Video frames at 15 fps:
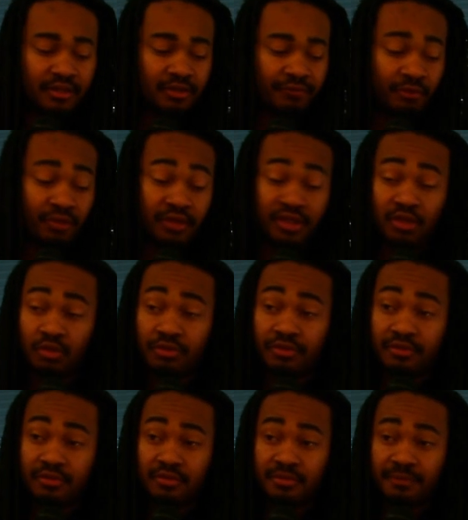for the
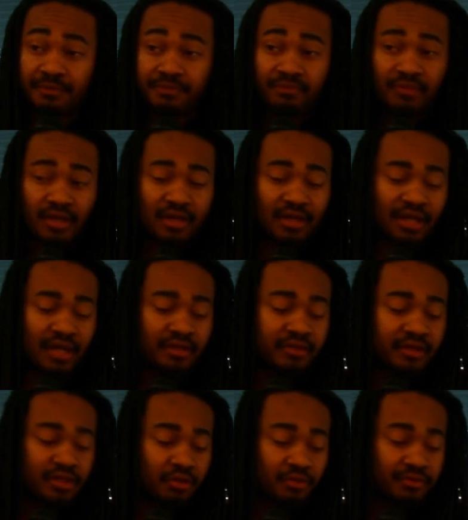youth. A lot of
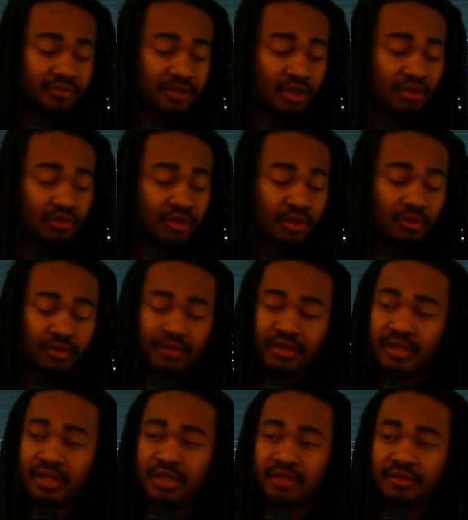the youth don't know
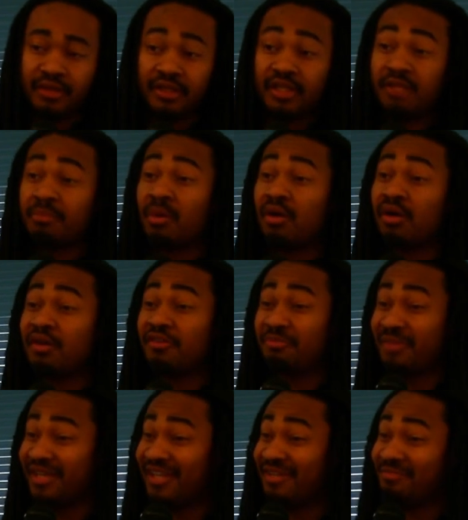the good part
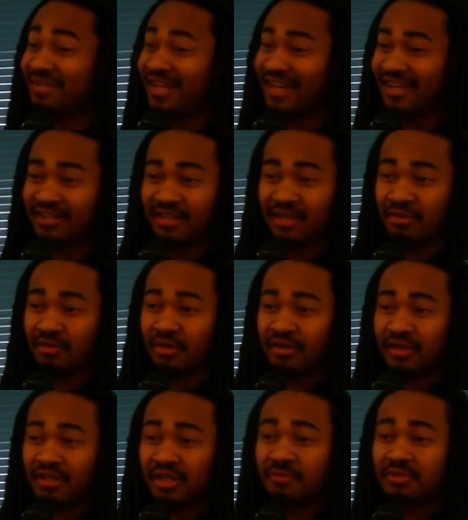of being black, and they don't know
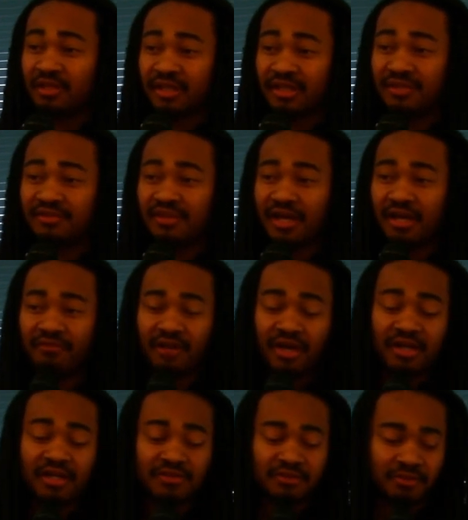the good side of
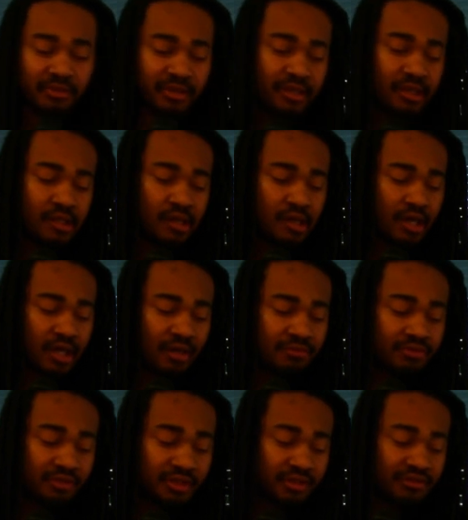our history.
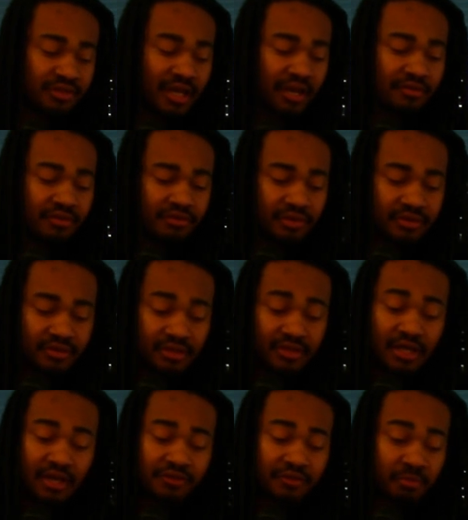So these calendars are
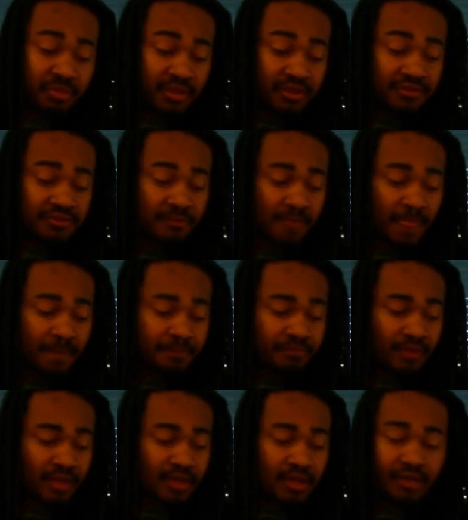$10 a piece.
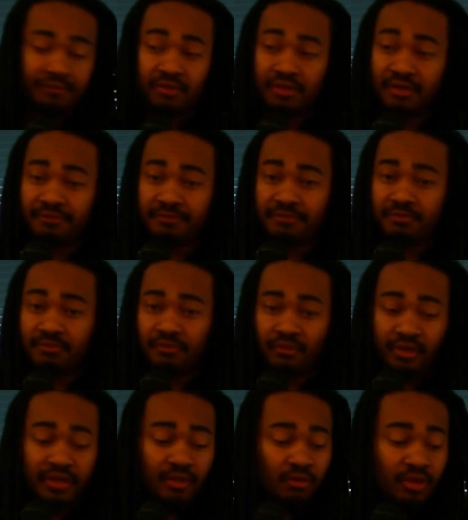If
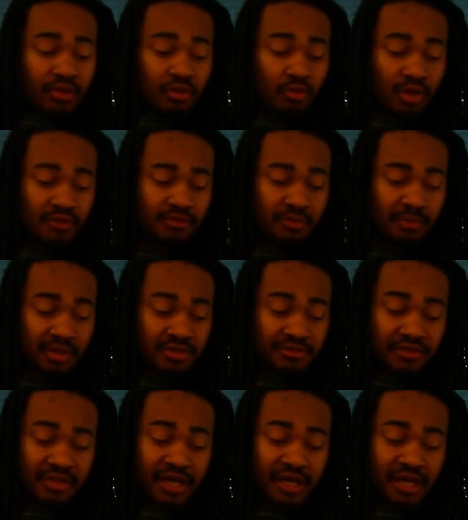for anyone who wants to purchase a